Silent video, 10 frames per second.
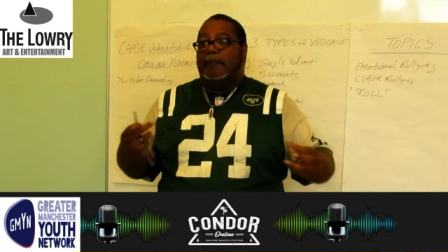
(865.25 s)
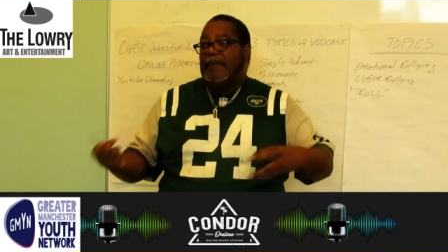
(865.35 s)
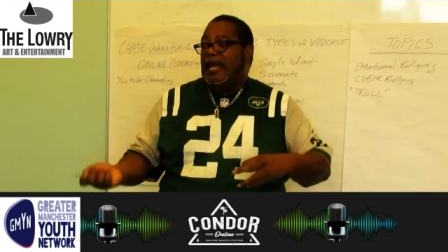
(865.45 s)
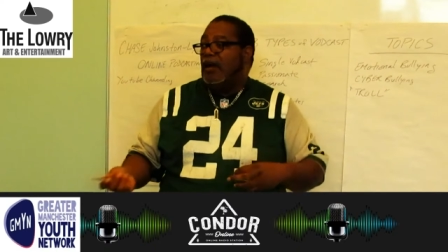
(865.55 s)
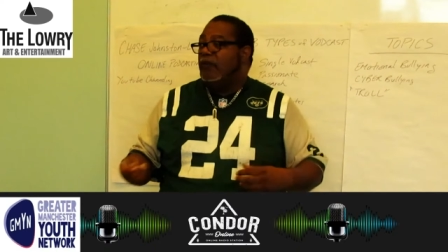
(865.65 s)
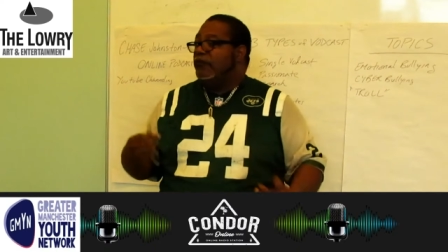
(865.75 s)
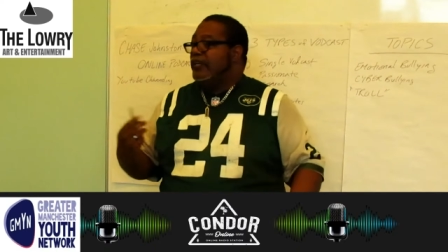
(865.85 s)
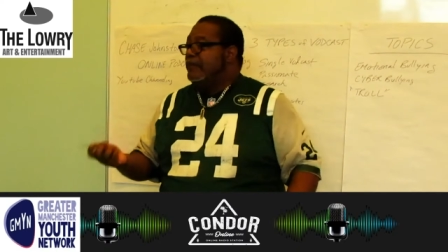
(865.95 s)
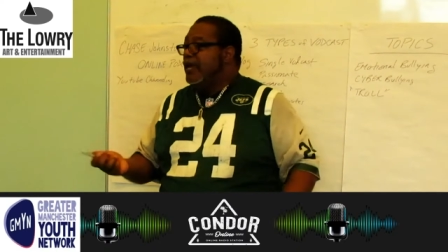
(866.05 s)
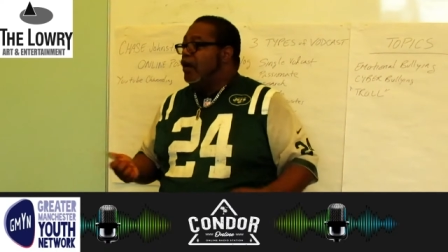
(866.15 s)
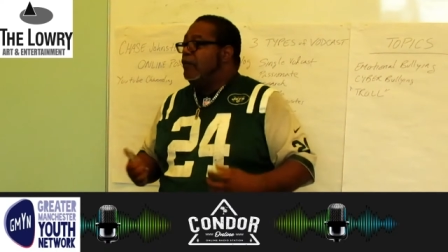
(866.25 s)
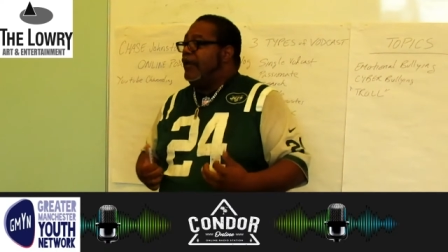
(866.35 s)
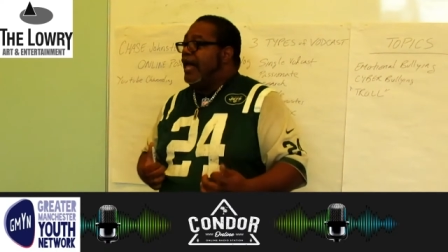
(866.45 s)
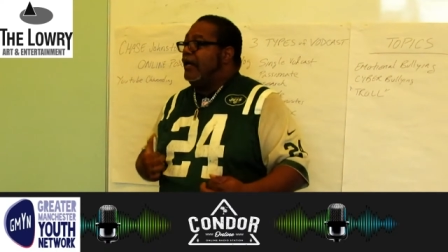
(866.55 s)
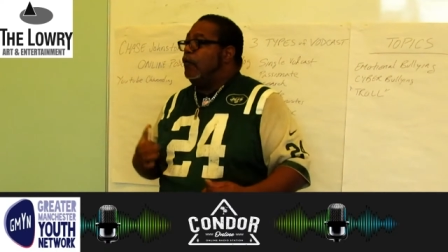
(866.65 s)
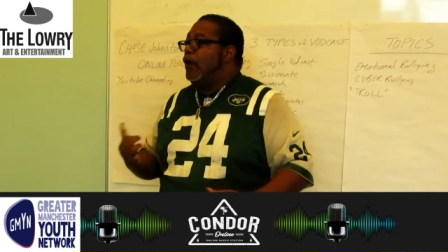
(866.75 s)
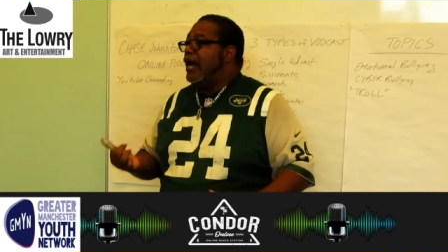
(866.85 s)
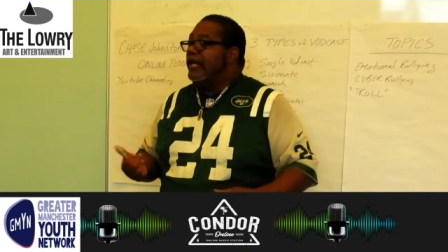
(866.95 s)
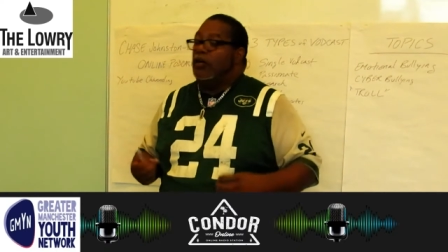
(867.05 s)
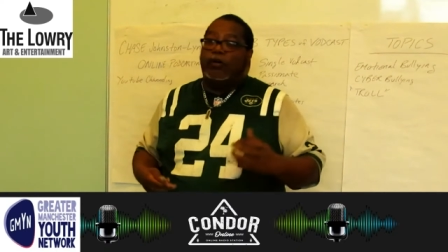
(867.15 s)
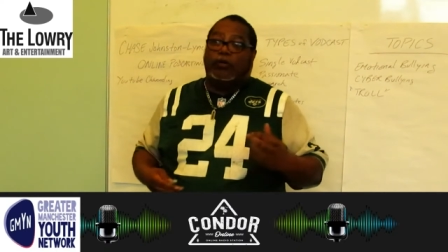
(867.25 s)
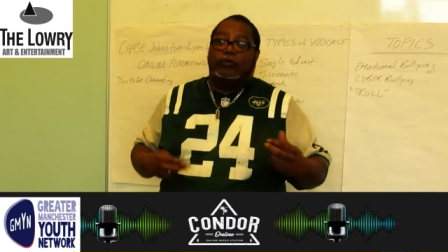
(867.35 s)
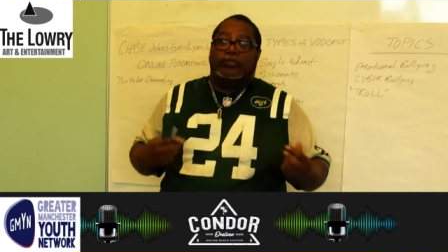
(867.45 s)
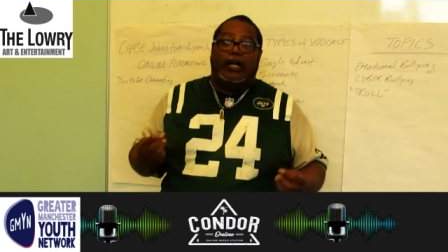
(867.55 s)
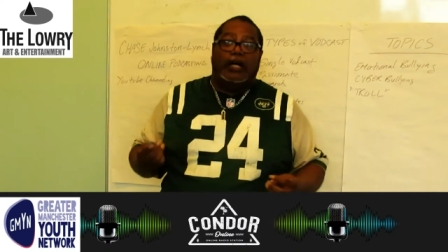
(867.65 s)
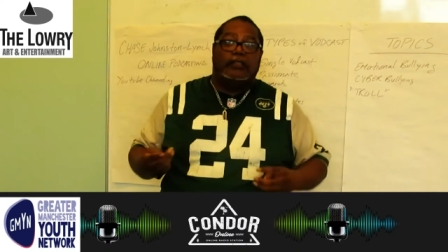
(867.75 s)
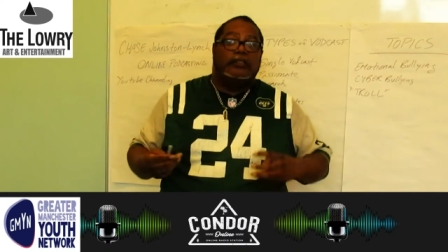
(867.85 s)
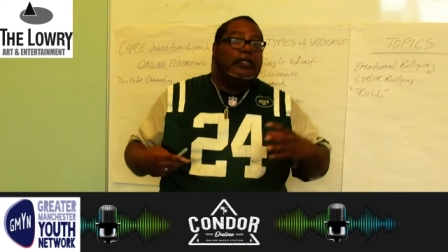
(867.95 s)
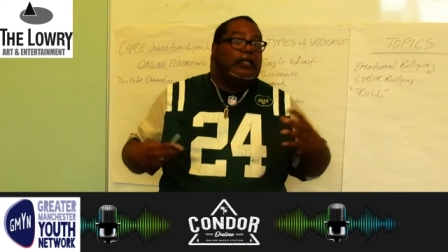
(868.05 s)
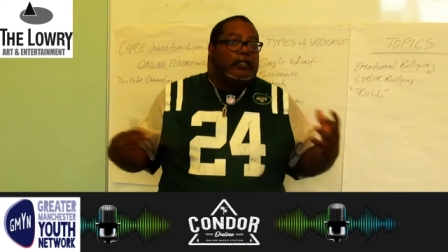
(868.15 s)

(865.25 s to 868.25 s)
Male, female, black, white, old, young,